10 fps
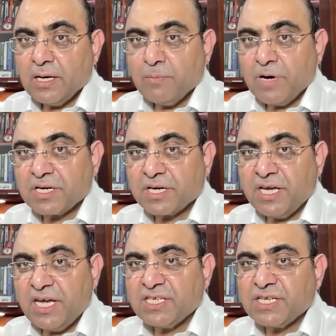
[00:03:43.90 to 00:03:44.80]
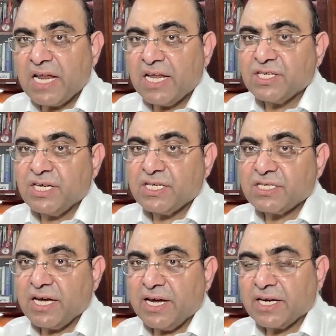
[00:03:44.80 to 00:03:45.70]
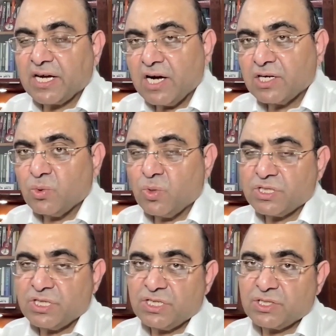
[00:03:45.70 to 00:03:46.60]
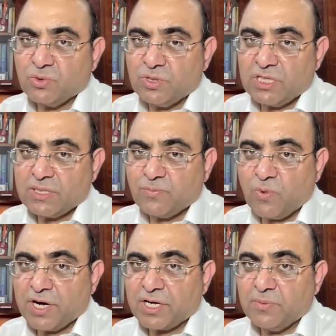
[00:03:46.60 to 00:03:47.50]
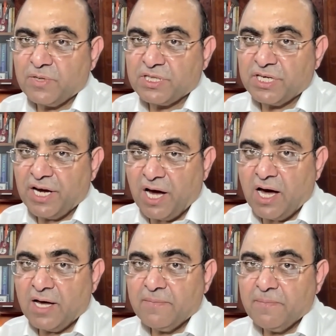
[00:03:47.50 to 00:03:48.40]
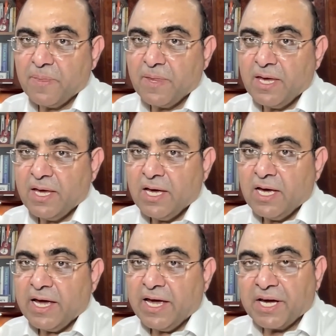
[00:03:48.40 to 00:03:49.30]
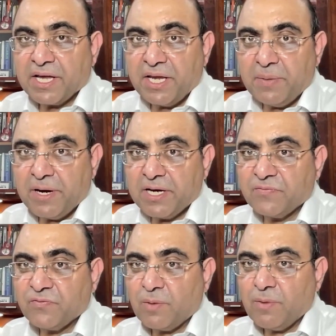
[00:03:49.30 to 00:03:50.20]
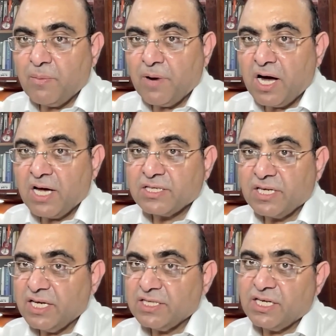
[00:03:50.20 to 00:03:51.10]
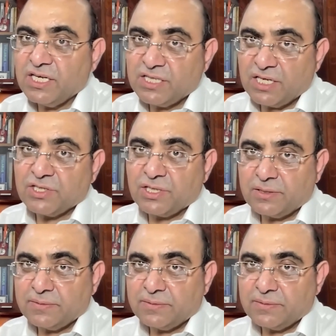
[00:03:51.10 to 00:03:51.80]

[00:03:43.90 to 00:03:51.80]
But key challenges and controversies to this point number 3 are: agreement from Hamas is essential.